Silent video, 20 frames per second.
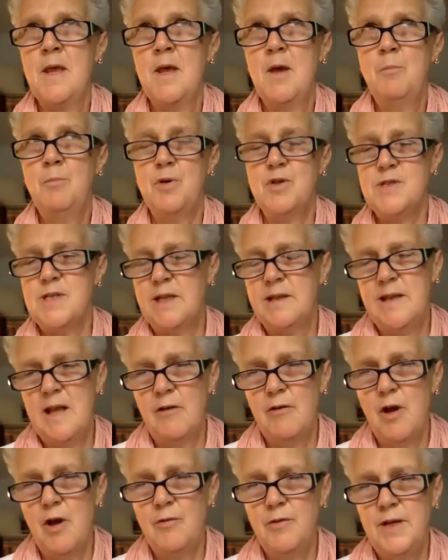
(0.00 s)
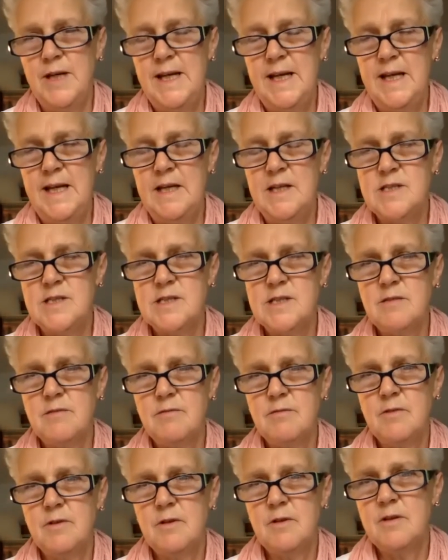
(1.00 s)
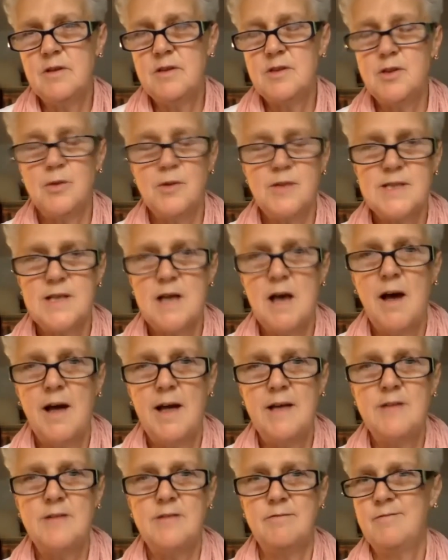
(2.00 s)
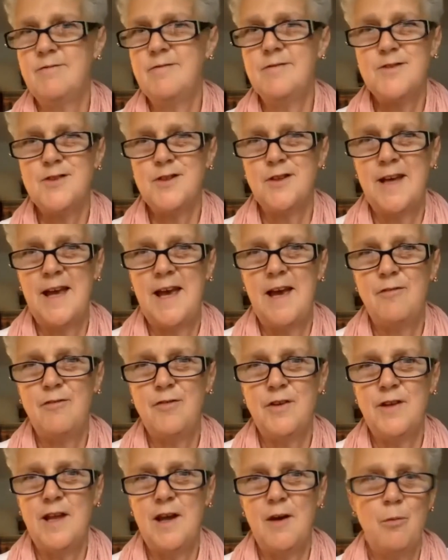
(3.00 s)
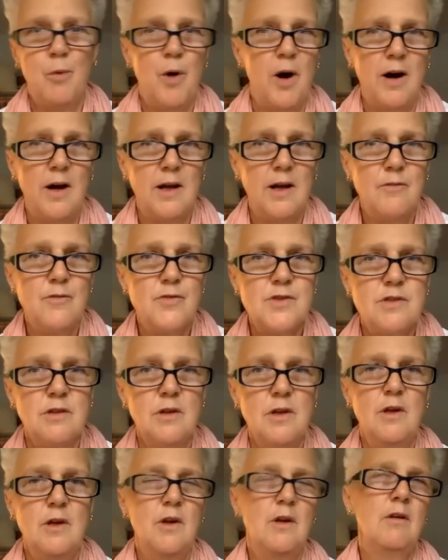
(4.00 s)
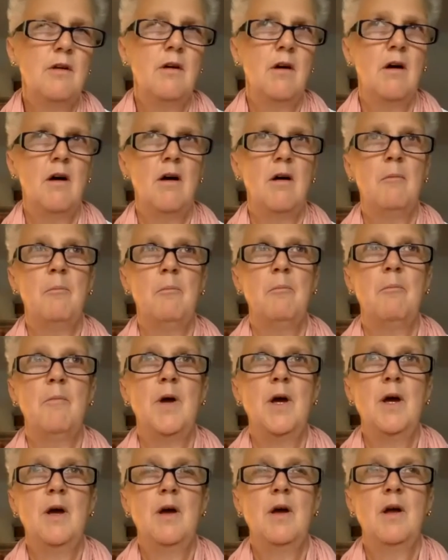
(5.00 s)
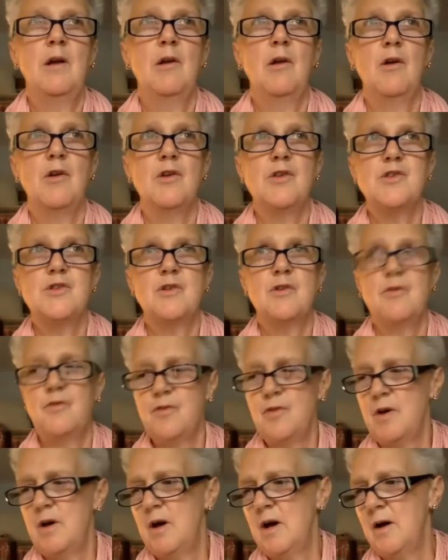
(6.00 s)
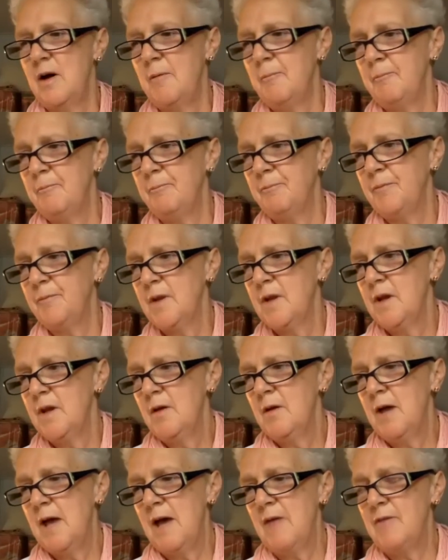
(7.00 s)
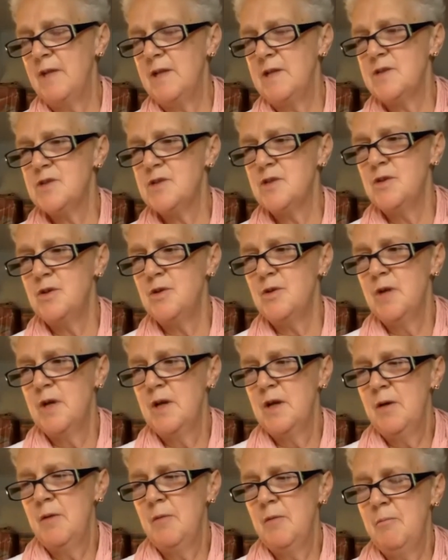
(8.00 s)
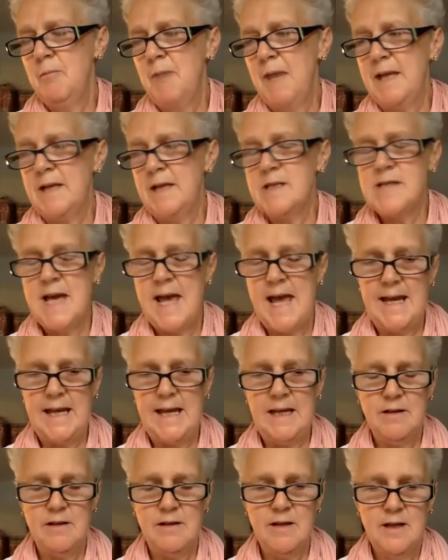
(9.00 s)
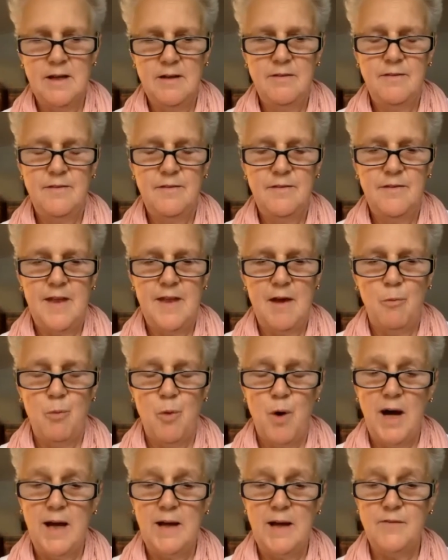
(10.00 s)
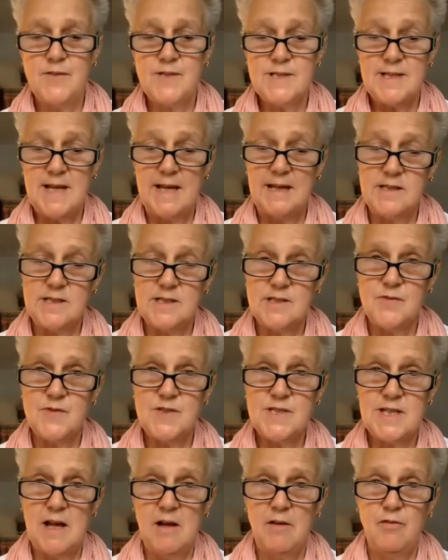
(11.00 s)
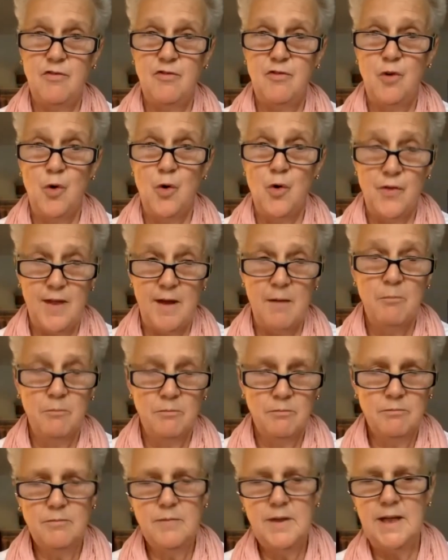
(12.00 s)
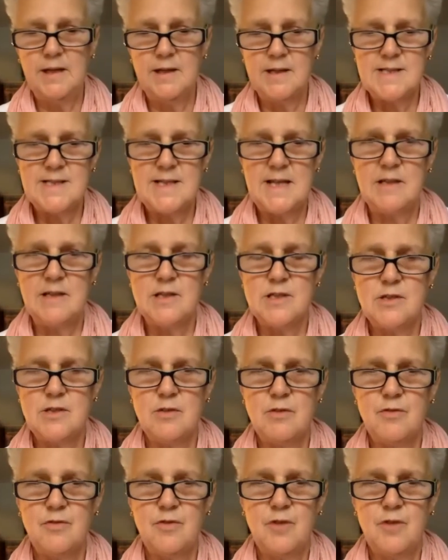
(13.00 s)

putting their own needs to a side to care for their wives, lots of having to maintain their wives' sense of self for them, in a sense of